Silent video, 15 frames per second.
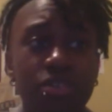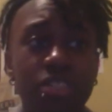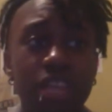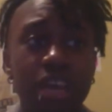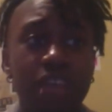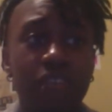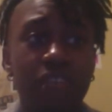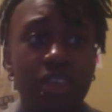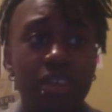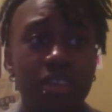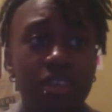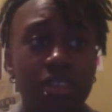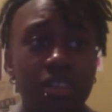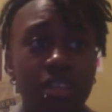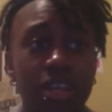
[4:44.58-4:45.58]
I
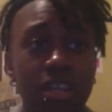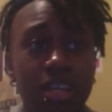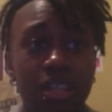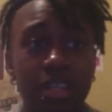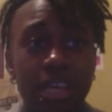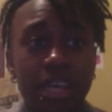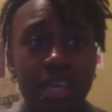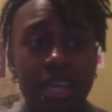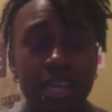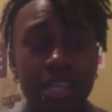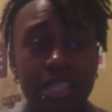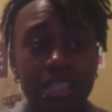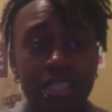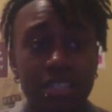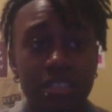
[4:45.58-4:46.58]
feel like
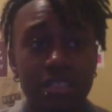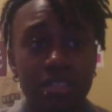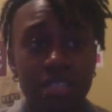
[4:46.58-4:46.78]
it's